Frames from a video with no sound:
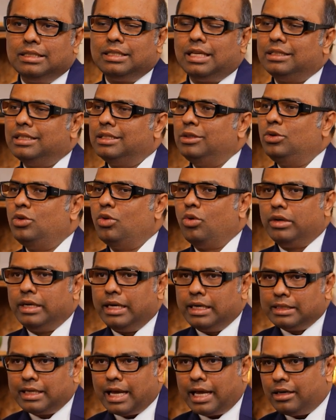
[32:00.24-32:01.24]
is, I think, don't
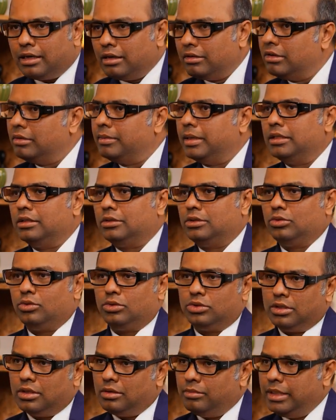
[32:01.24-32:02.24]
get carried away by the
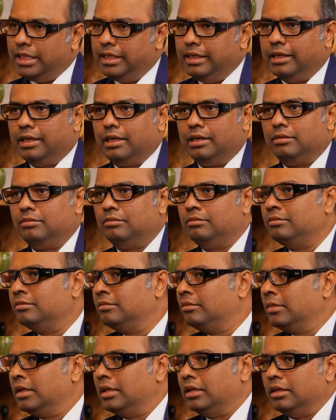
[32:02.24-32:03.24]
social media
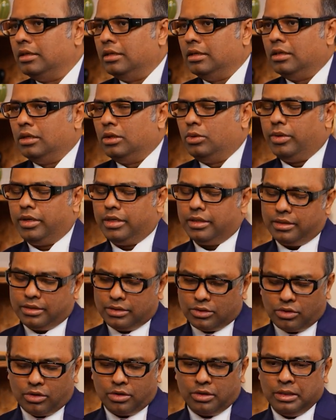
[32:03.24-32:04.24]

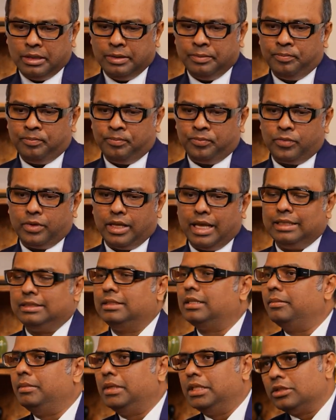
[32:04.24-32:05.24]
Twitters on
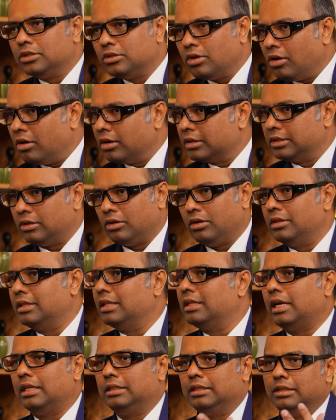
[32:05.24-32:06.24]
SME stocks and all.
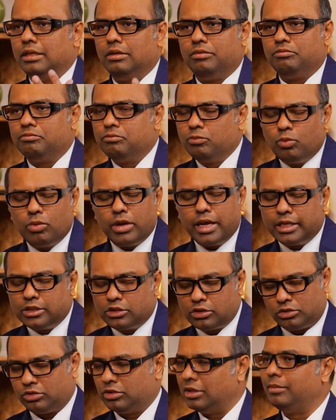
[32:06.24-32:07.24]
I think they're
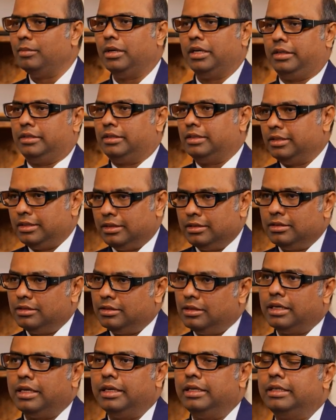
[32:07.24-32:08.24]
extremely risky,
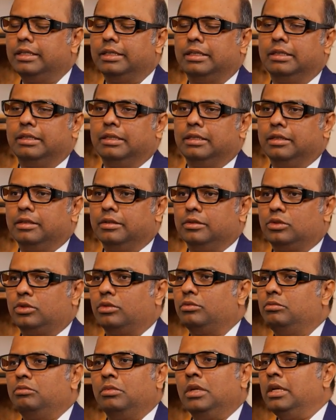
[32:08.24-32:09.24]
right?
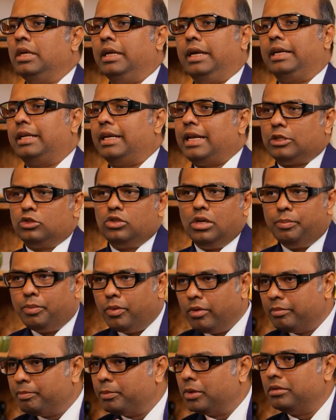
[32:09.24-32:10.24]
So it can actually
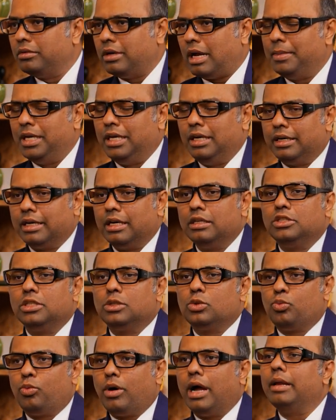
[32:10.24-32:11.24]
it can
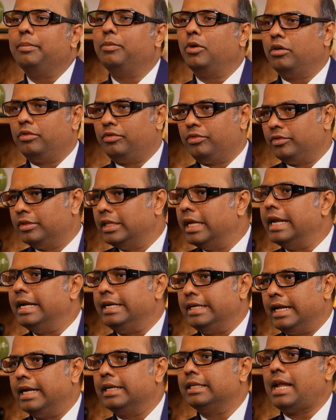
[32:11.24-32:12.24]
just wipe off the
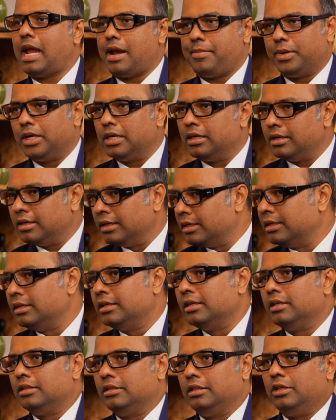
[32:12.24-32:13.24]
entire capital
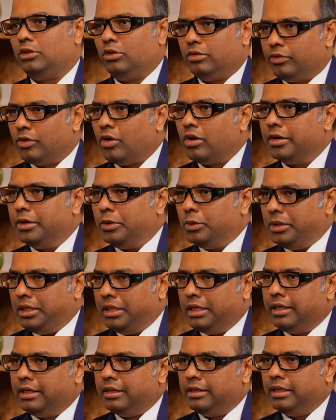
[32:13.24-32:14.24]
that you've got into
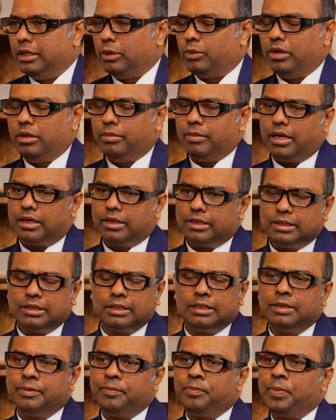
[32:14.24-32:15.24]
in equity markets.